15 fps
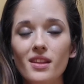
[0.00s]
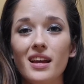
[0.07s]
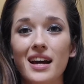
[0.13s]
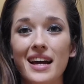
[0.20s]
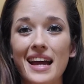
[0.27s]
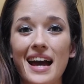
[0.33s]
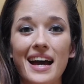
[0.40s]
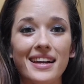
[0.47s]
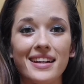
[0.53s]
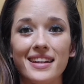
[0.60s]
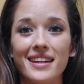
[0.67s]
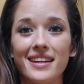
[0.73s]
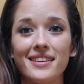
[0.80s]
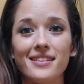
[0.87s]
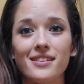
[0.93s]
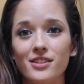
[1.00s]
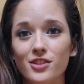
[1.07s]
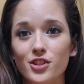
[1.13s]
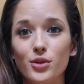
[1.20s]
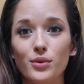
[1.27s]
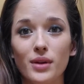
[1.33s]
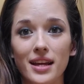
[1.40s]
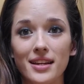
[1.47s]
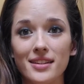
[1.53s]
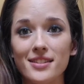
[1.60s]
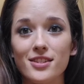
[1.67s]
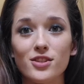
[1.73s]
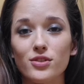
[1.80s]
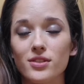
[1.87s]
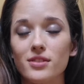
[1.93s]
I added in 2
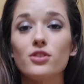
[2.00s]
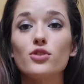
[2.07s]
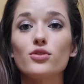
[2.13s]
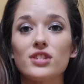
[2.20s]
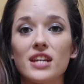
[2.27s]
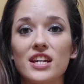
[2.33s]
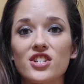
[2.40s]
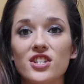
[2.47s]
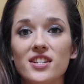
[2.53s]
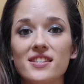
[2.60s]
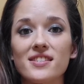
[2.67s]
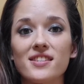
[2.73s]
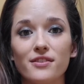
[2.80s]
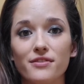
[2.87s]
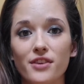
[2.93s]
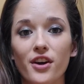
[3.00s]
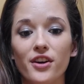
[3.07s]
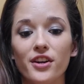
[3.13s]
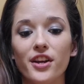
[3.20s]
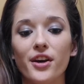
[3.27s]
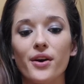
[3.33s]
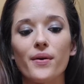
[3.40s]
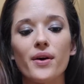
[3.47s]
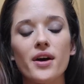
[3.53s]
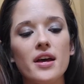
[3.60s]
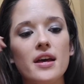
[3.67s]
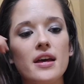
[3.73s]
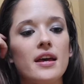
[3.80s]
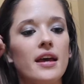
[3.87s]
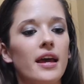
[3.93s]
days, two sessions of cardio,
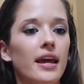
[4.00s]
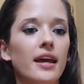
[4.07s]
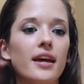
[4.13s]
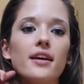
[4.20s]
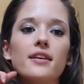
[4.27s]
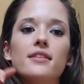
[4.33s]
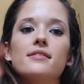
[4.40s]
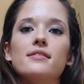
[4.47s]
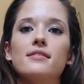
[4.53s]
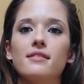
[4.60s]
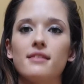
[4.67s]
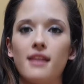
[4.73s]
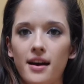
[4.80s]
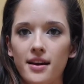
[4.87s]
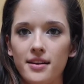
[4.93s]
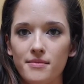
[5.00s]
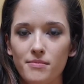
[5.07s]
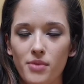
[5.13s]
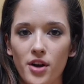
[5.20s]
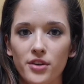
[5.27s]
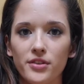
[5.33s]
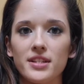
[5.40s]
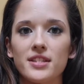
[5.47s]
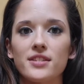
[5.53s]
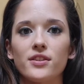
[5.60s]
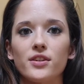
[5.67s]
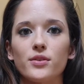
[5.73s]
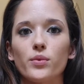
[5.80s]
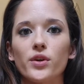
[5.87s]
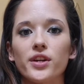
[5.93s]
and that progress
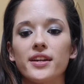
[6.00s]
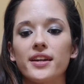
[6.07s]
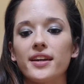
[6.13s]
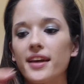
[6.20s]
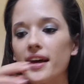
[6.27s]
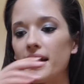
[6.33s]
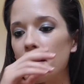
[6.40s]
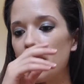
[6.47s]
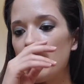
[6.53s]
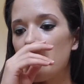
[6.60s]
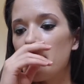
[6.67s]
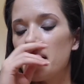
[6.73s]
started working again.